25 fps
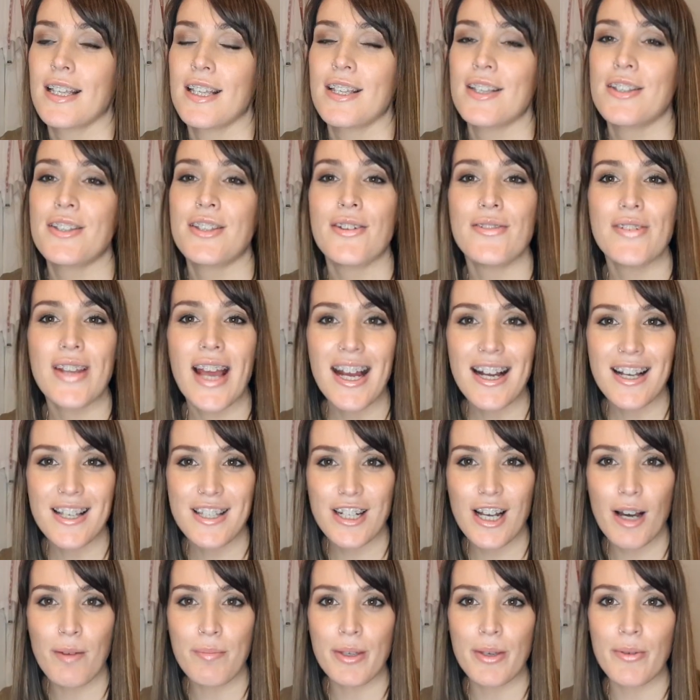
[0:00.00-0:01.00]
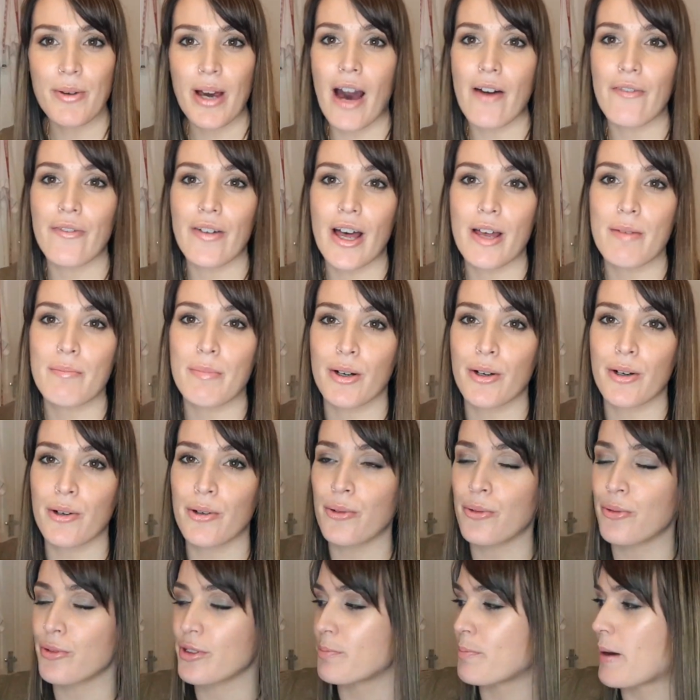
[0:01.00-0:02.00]
So next up you have a
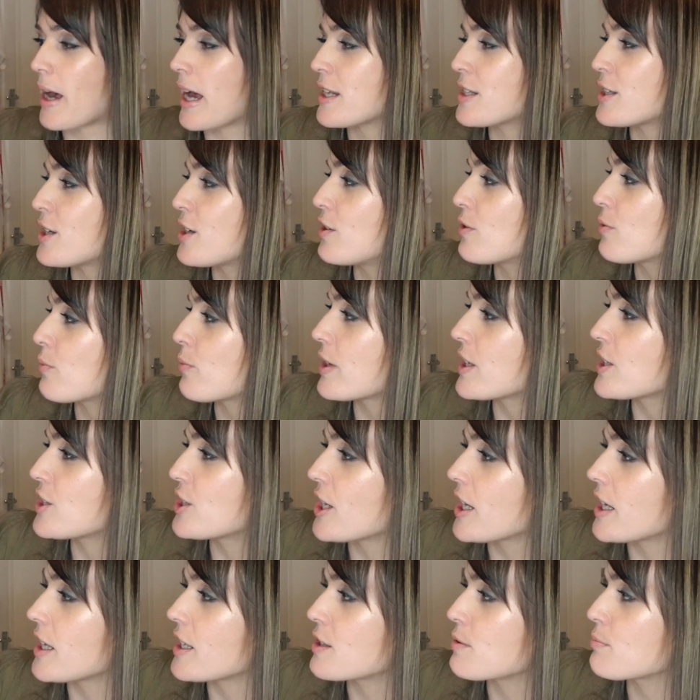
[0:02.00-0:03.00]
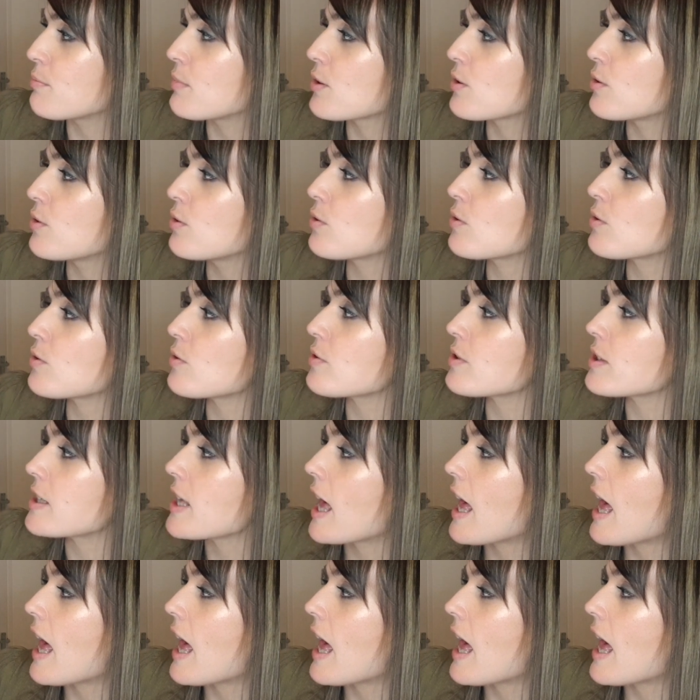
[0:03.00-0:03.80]
McCall's pattern, which is McCall's